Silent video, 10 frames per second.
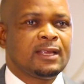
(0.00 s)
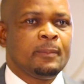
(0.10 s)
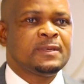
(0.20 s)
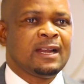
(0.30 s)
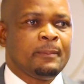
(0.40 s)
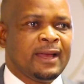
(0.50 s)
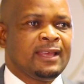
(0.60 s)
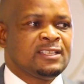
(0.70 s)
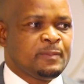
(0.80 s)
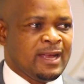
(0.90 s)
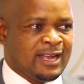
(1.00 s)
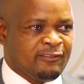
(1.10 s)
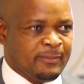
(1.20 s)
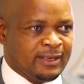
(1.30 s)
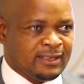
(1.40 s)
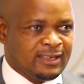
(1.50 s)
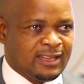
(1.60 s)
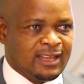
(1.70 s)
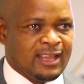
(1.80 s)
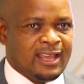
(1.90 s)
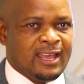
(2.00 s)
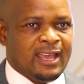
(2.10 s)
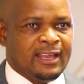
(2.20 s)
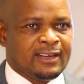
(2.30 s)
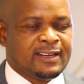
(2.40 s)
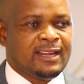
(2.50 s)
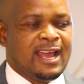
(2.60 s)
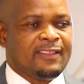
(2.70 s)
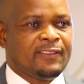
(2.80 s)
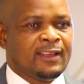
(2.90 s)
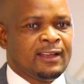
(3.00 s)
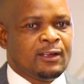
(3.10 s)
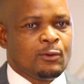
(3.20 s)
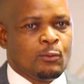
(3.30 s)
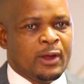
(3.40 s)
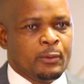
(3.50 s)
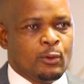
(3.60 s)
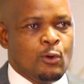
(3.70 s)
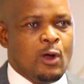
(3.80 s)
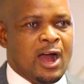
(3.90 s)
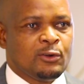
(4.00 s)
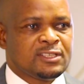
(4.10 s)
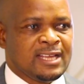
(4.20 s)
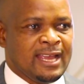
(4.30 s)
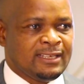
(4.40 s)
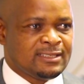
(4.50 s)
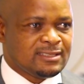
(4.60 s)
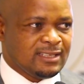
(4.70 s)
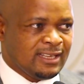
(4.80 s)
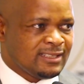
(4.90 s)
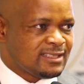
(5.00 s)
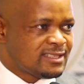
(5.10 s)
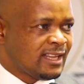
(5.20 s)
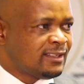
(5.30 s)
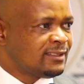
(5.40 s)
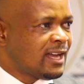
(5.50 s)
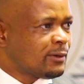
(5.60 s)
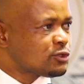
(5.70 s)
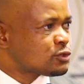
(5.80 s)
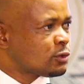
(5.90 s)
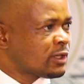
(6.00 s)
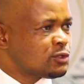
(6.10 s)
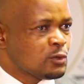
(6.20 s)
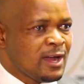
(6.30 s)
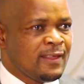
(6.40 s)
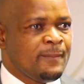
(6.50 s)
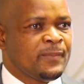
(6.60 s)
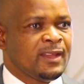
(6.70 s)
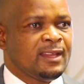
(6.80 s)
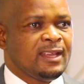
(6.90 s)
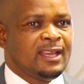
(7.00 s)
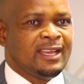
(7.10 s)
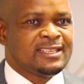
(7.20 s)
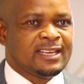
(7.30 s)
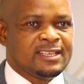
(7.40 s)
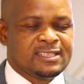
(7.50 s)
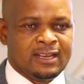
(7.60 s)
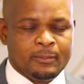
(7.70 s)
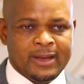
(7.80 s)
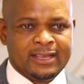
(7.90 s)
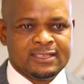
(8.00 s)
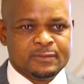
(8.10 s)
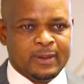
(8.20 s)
capital markets by government. And really, I think when we go outside and tell our story to other international markets